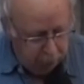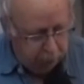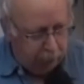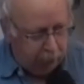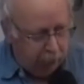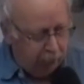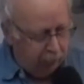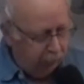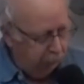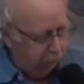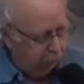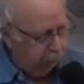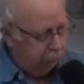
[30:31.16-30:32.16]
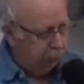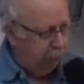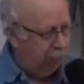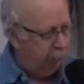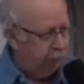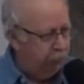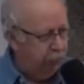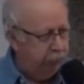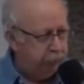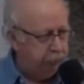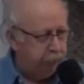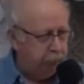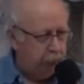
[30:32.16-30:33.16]
my faith
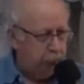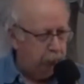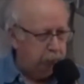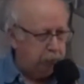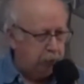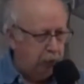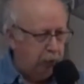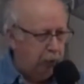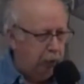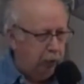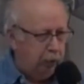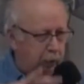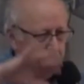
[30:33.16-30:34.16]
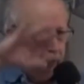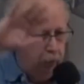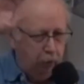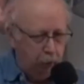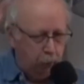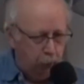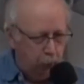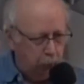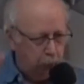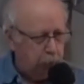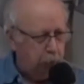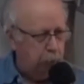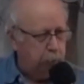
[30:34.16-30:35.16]
in the Lord was kind of like a
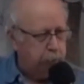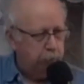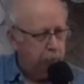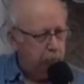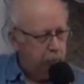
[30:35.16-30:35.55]
roller coaster.